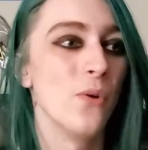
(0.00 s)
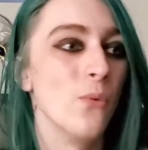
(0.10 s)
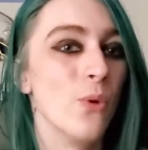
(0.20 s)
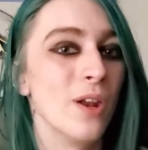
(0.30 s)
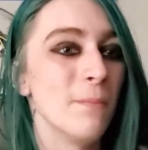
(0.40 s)

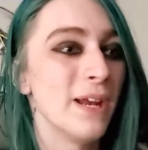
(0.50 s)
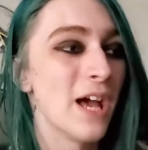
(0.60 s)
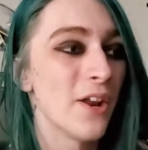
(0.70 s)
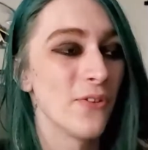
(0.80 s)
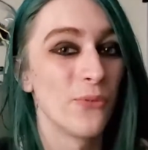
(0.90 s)
One made
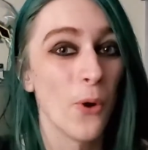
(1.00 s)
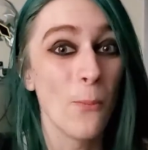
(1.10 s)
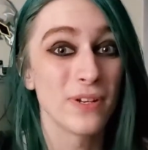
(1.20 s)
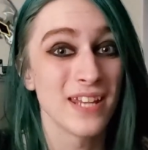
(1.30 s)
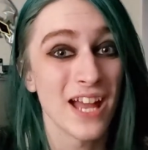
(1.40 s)
out of
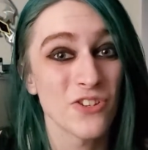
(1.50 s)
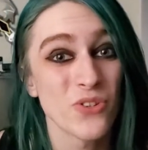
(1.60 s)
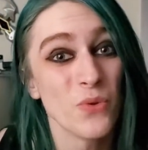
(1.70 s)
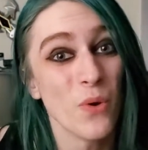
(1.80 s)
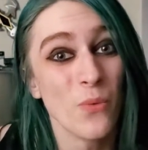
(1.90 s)
rope attached
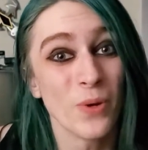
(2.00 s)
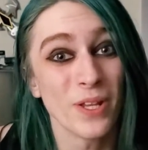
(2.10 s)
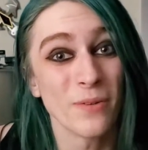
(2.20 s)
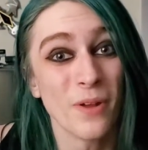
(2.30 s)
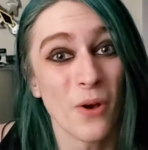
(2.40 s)
to a
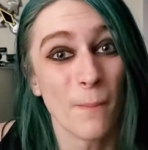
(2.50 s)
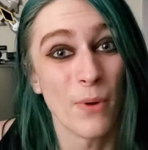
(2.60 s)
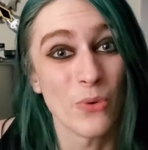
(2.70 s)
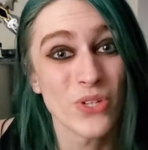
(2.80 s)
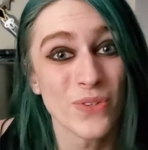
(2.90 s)
wooden
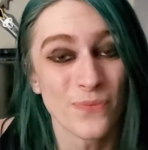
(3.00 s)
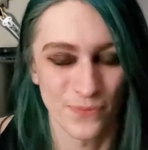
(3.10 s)
boat.